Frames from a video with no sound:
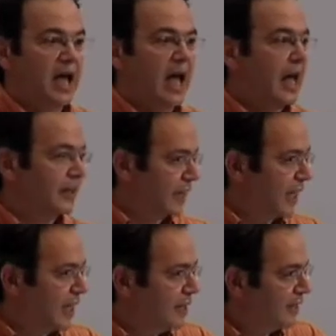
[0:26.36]
and
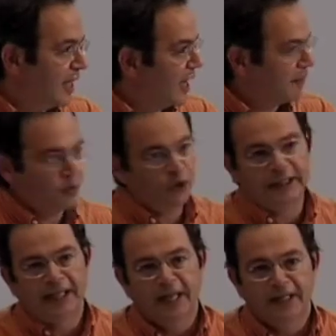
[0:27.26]
again, I am not
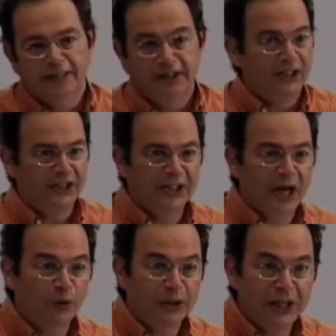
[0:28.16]
saying this is
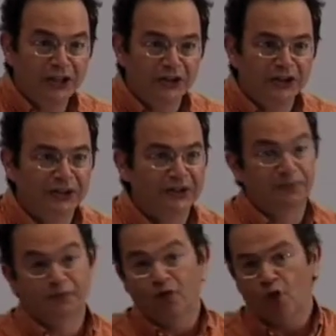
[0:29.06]
how it is,
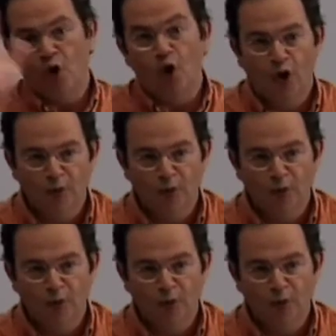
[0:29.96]
for all